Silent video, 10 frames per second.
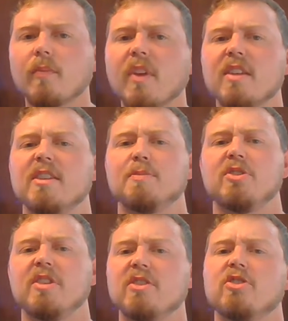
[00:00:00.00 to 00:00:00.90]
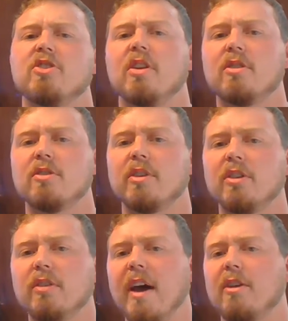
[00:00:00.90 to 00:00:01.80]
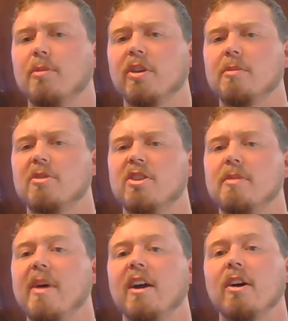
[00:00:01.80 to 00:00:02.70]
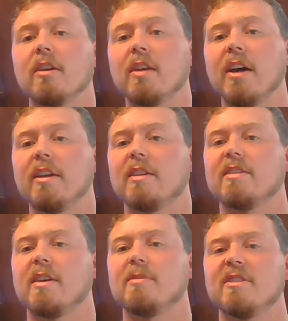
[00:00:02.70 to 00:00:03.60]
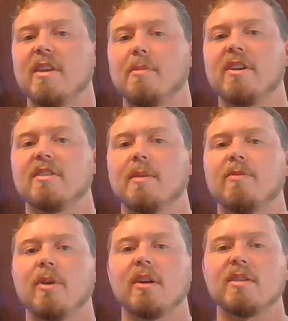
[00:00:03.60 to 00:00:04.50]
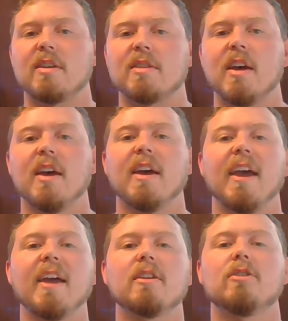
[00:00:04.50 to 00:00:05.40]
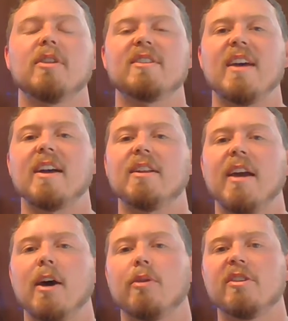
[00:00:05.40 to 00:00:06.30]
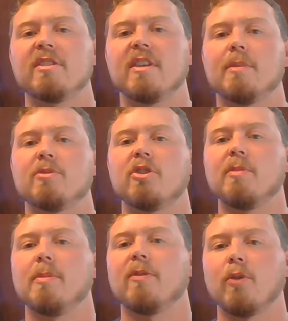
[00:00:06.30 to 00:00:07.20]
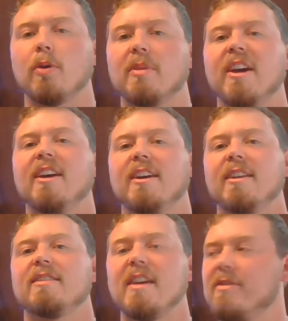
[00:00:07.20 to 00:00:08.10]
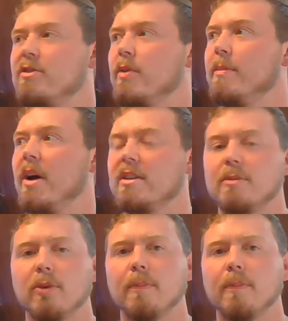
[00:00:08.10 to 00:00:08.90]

This procedure should also include how to bring the machine back online in the same step-by-step process and include exactly how each step should be performed in the safest way possible.